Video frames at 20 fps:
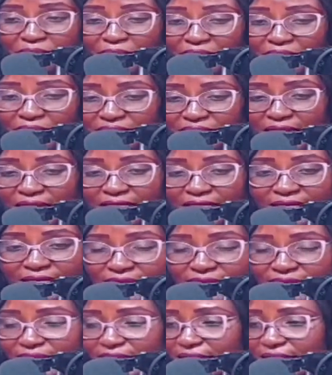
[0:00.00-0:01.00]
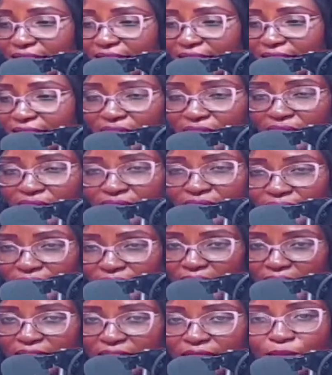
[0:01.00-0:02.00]
marriage existing,
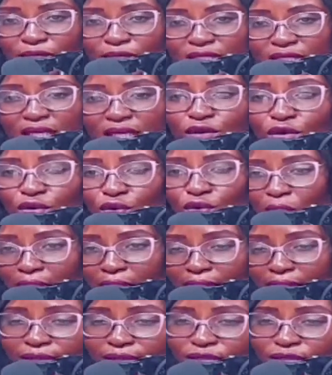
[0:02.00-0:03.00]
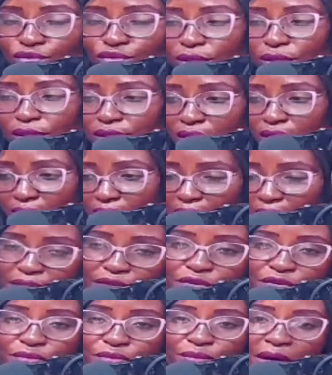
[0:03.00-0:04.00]
then the person cannot go ahead to do
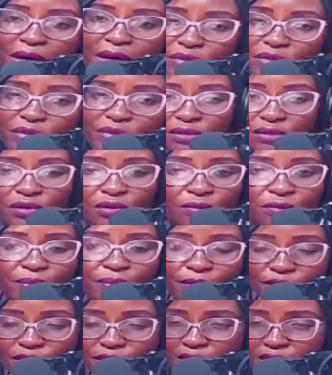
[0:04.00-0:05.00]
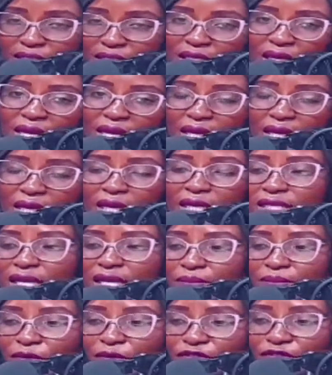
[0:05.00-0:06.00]
another marriage with another person,
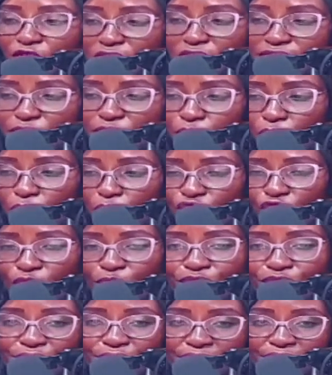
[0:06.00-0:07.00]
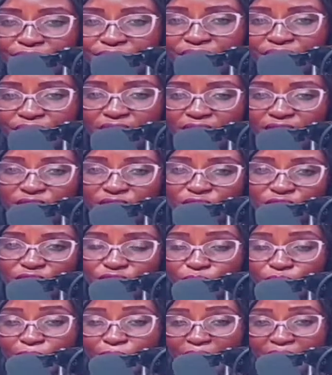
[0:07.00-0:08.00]
except of course if you want to upgrade the
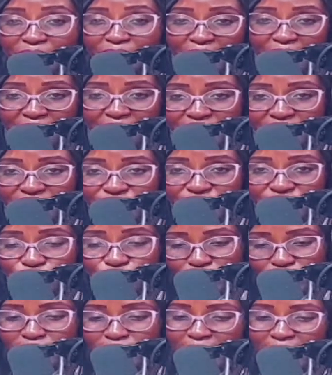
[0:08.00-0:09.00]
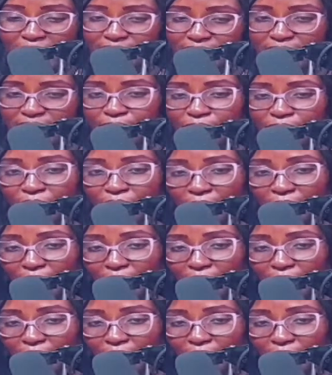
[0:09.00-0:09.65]
customary marriage with that same